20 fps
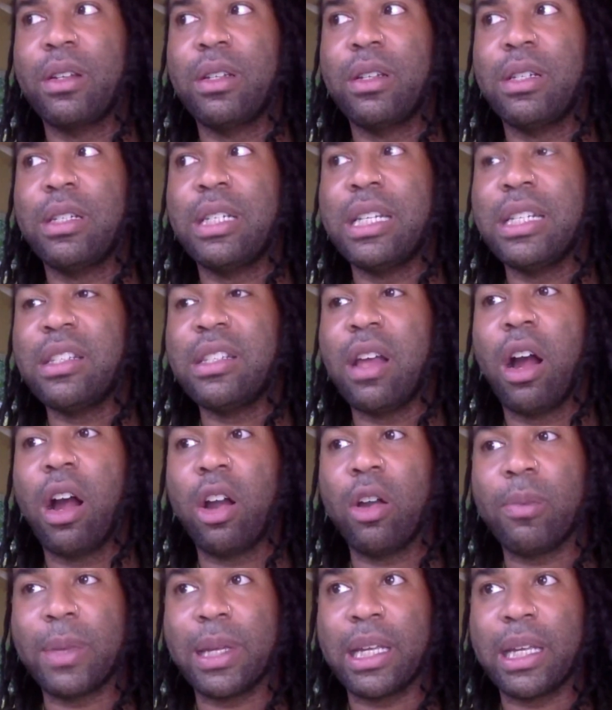
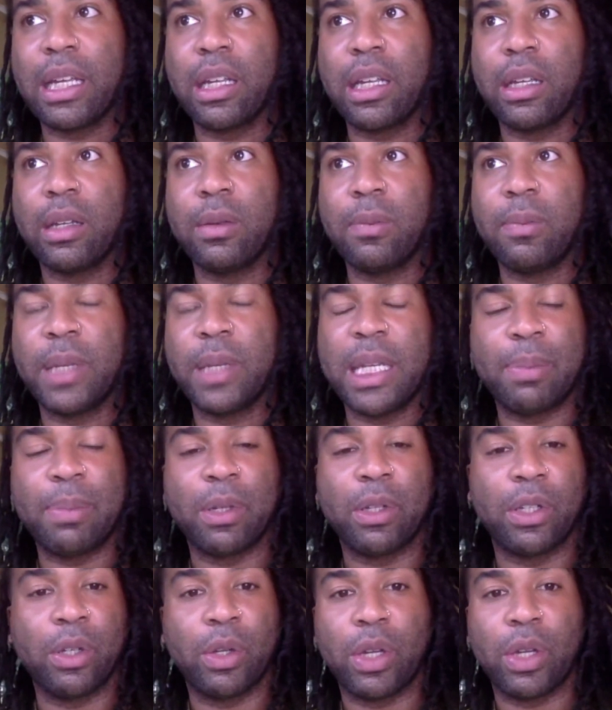disarming
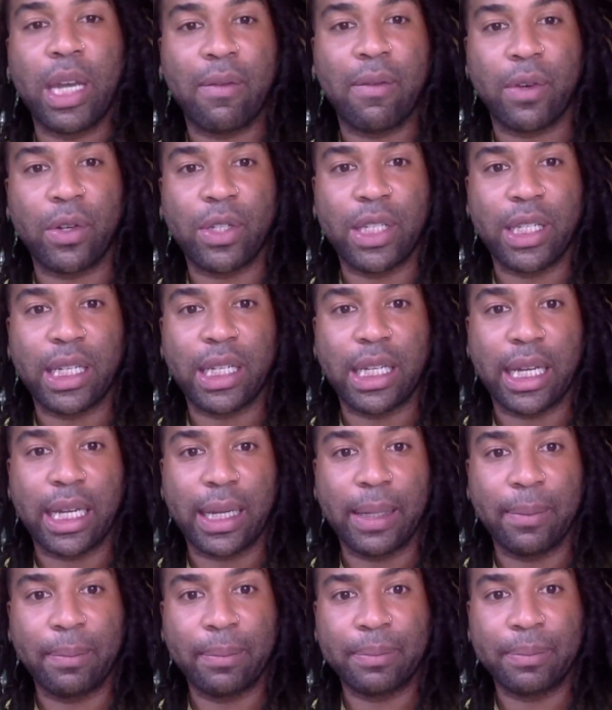people that you could ever
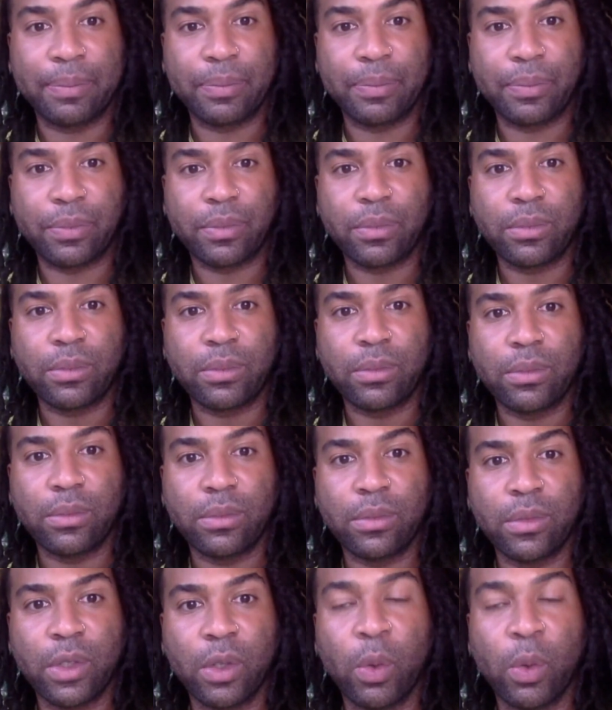see.
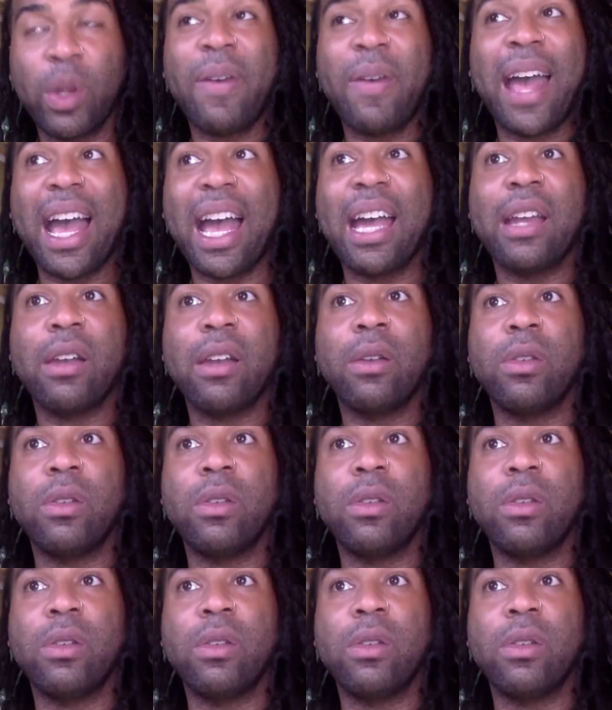We've had